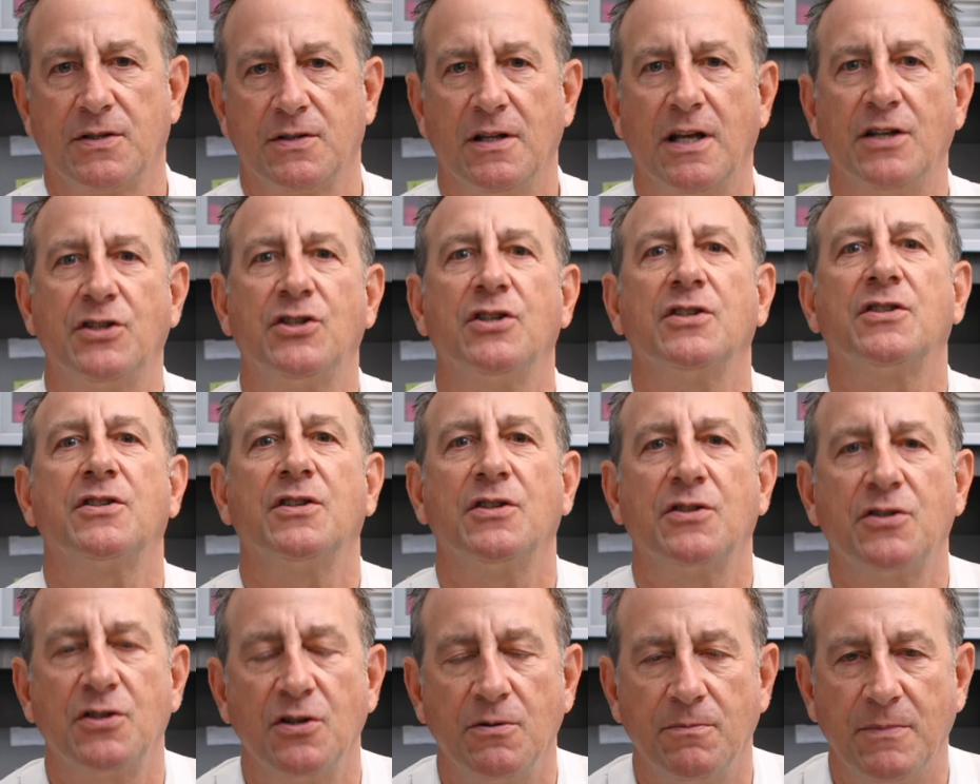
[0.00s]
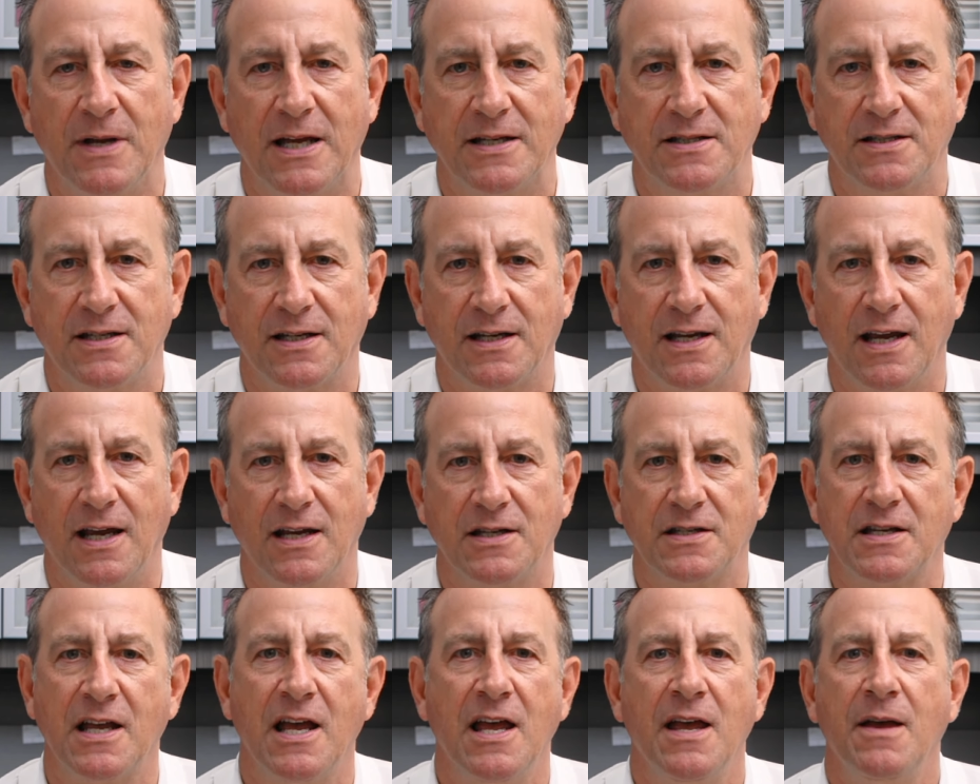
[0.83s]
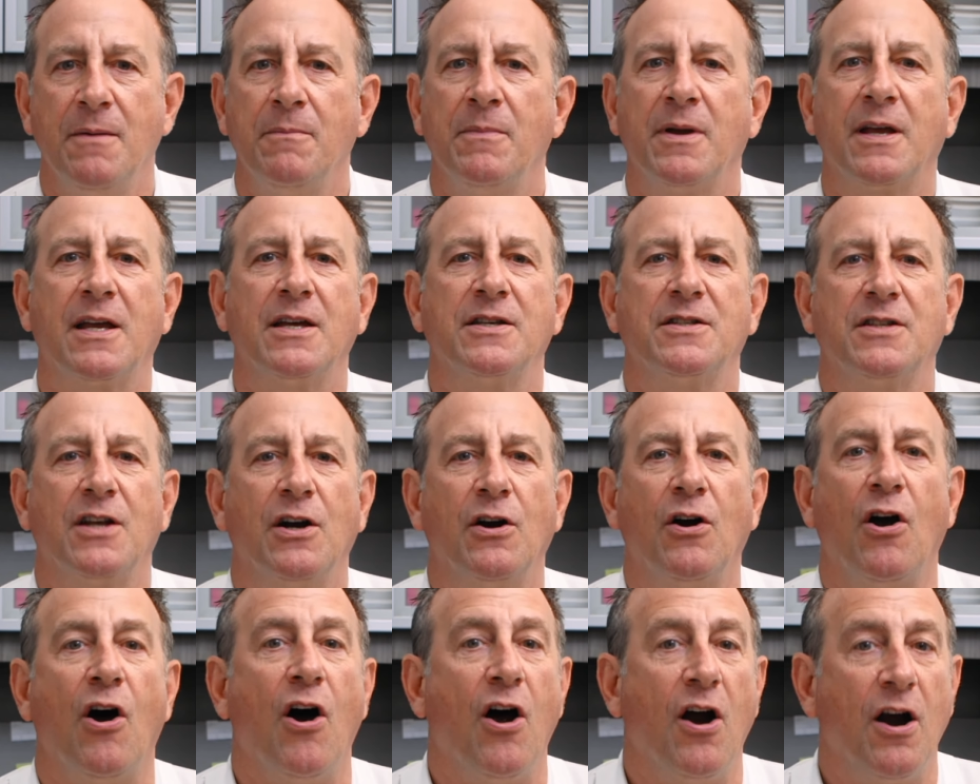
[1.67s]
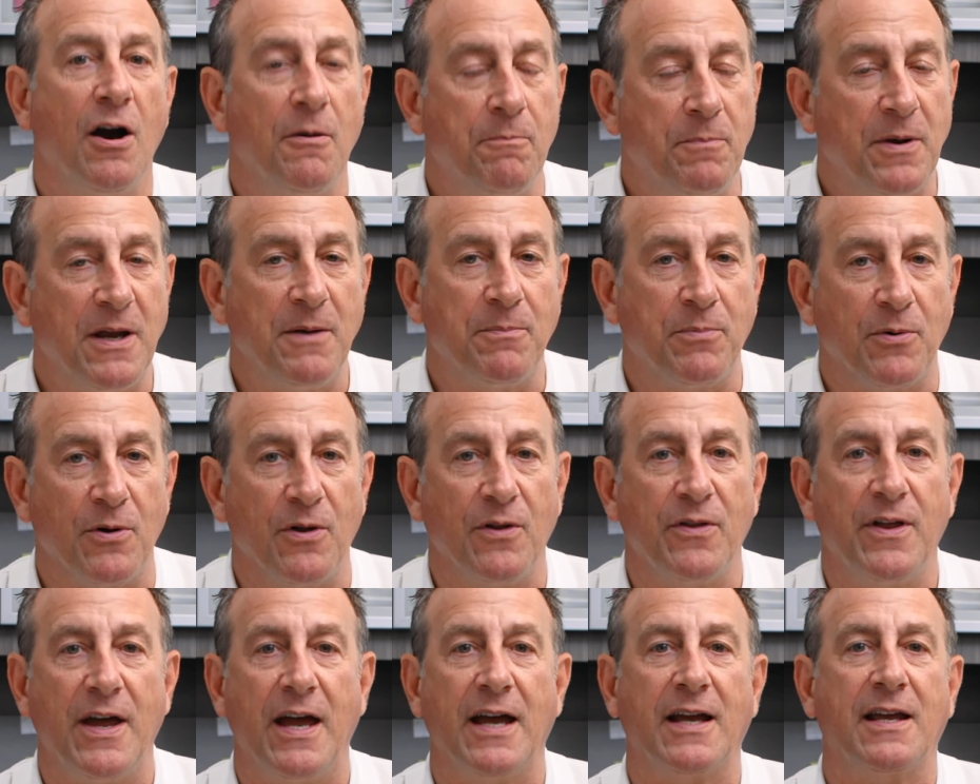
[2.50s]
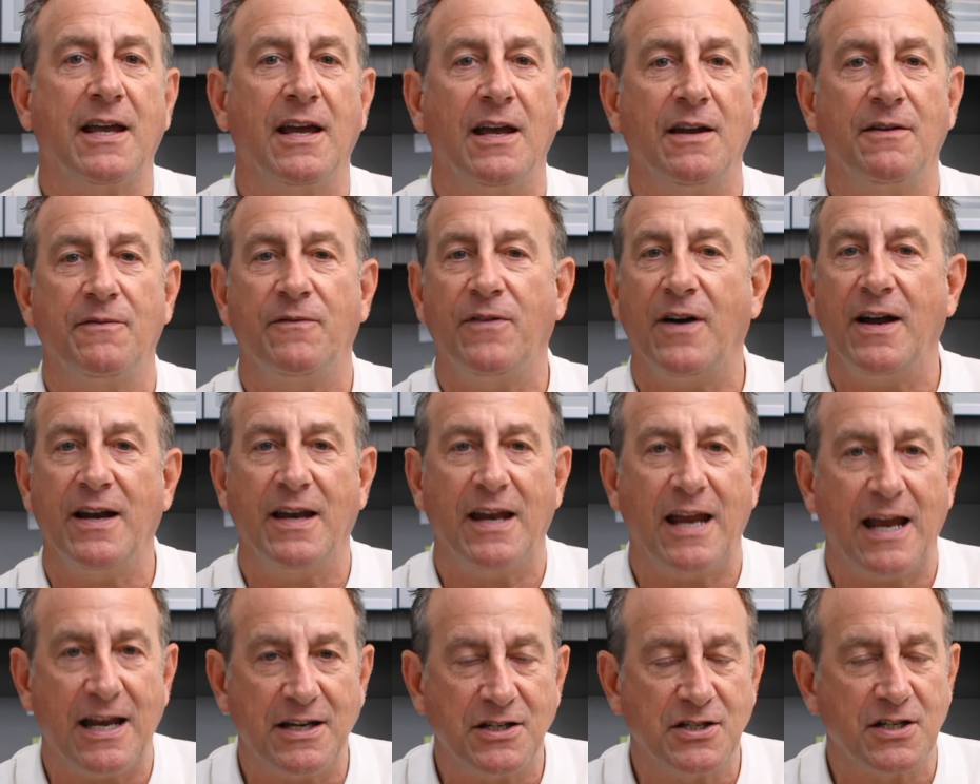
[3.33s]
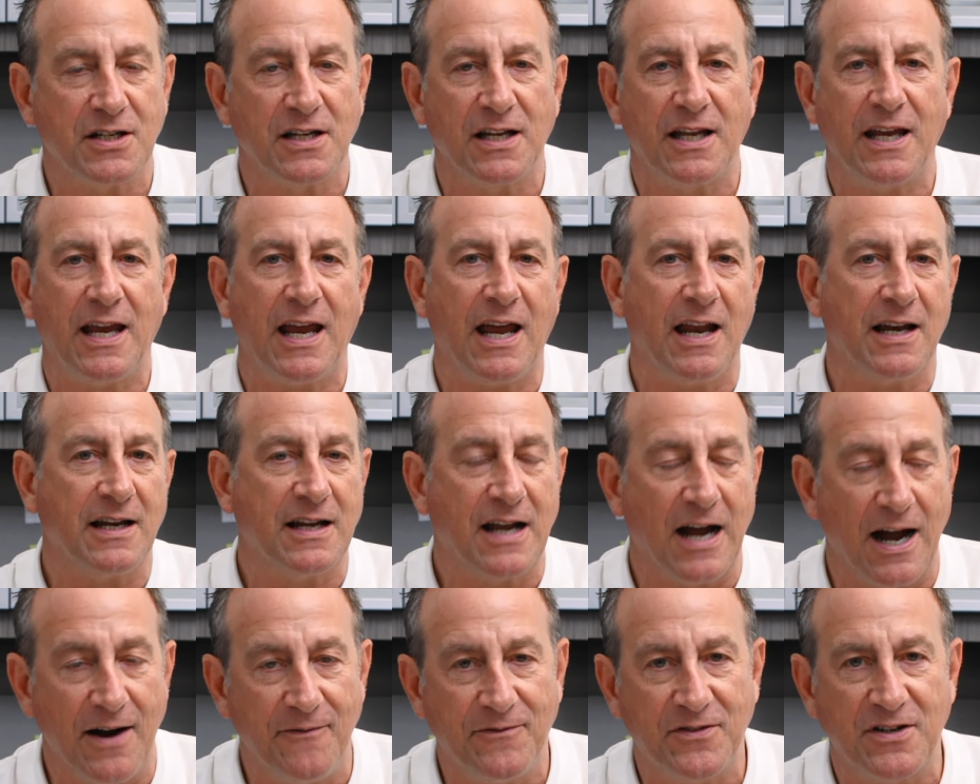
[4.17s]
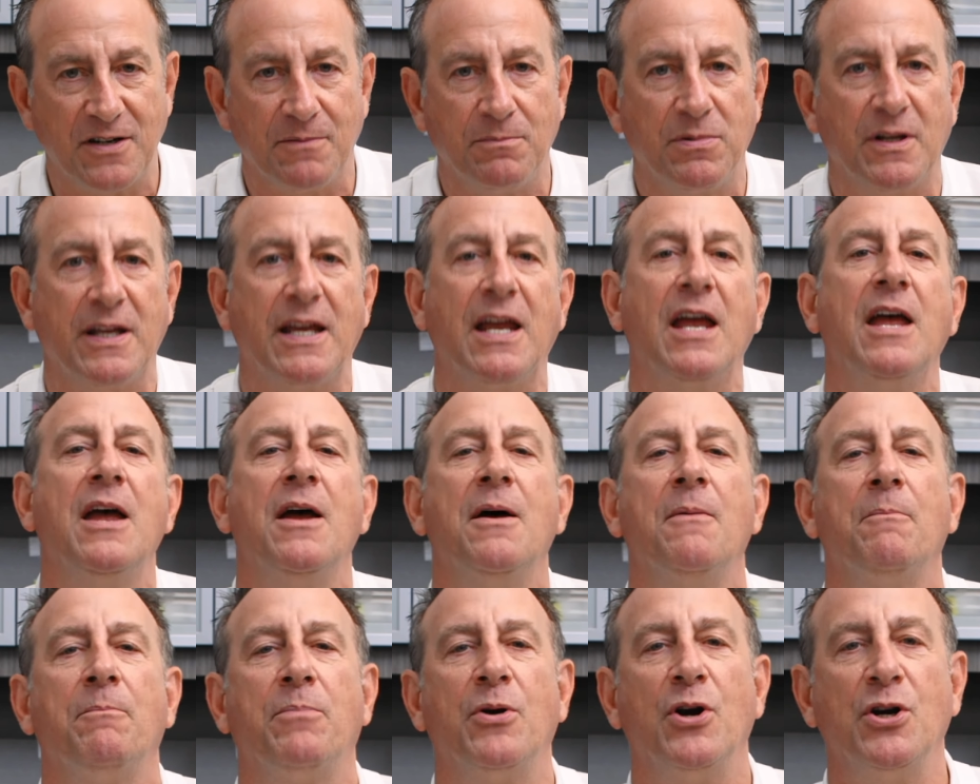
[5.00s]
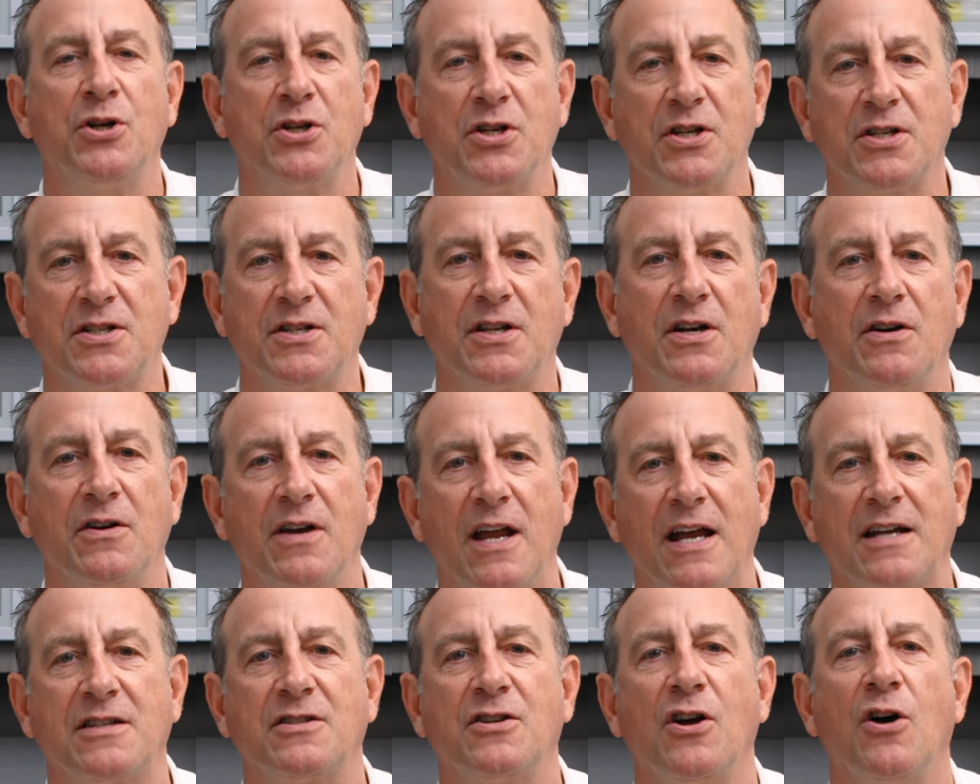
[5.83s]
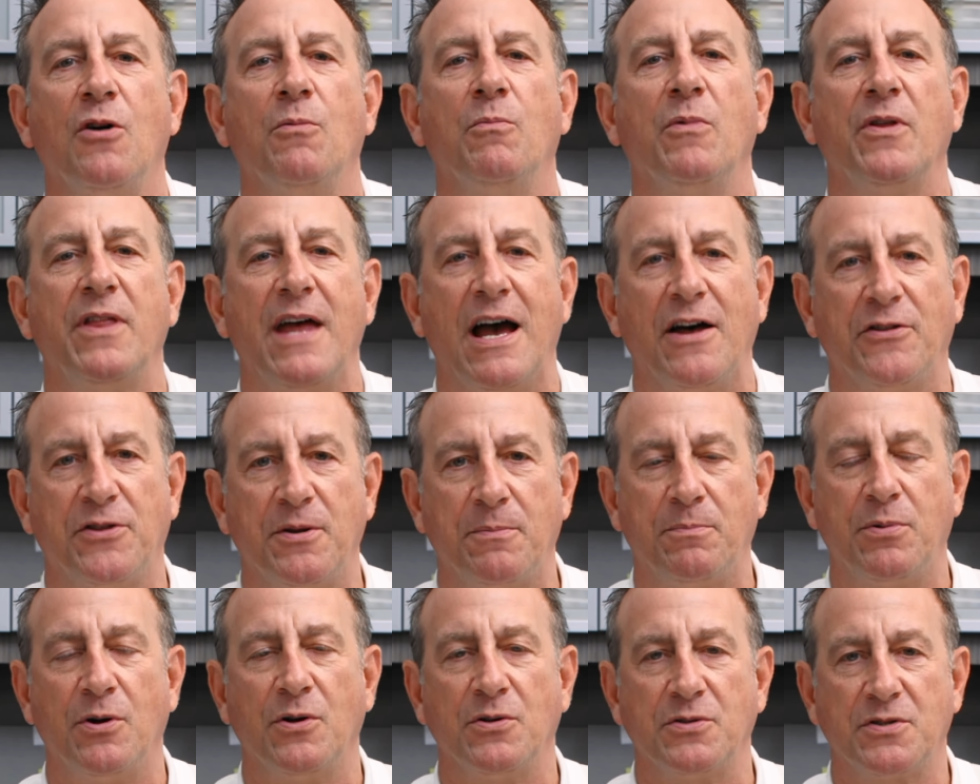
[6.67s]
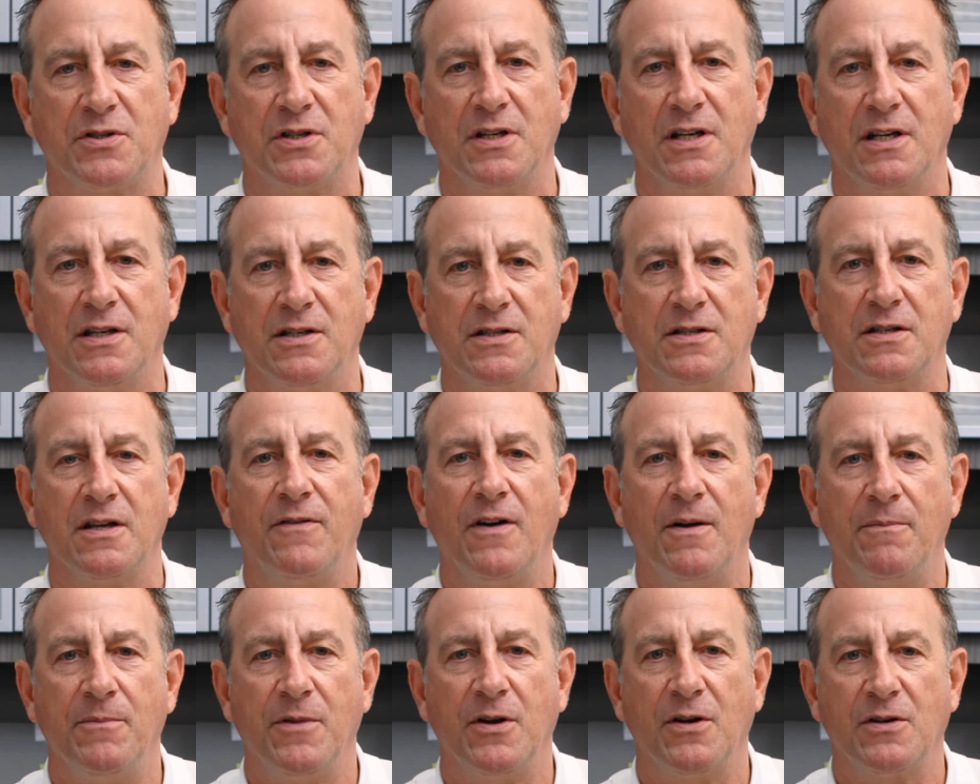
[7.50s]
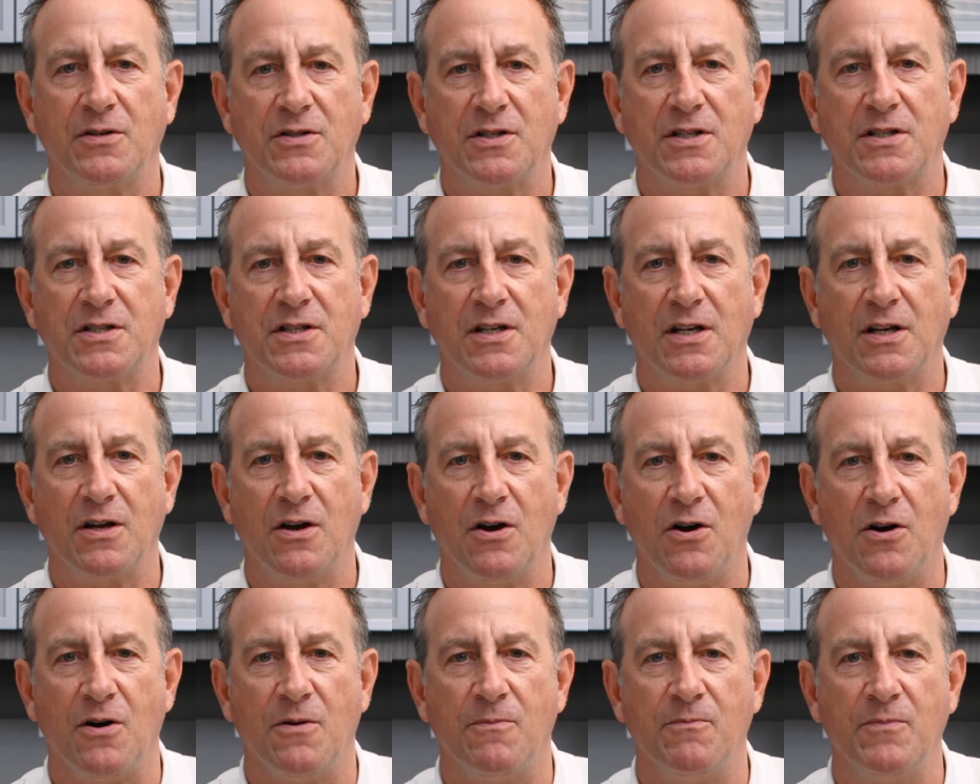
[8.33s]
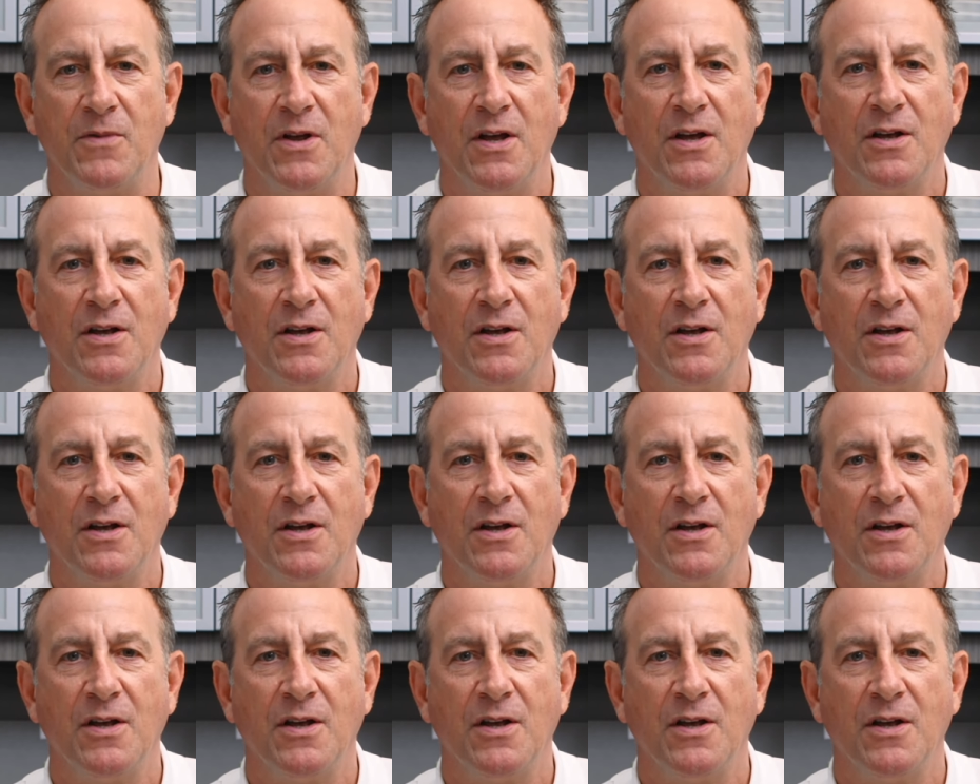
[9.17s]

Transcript: Let's just assume that's the case, because there are people that can financially and comfortably purchase their next home without the proceeds from their existing home.